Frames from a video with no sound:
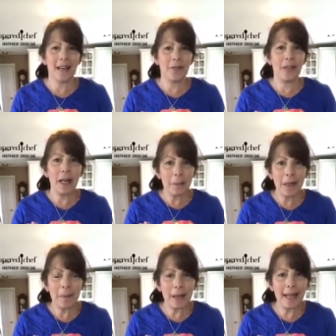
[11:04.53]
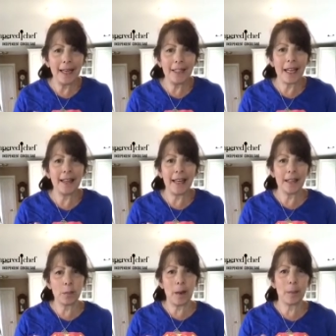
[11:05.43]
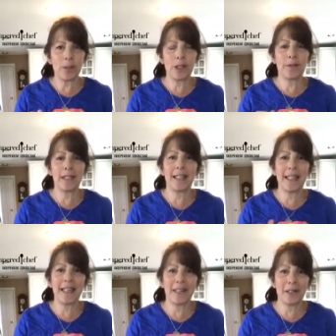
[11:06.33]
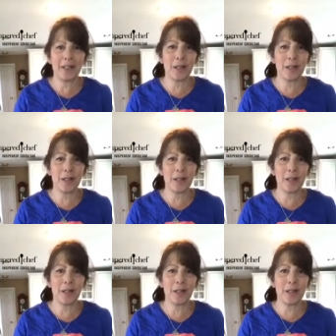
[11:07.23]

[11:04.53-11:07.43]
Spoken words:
VIP page, and that is Pampered Chef Cindy Nichols.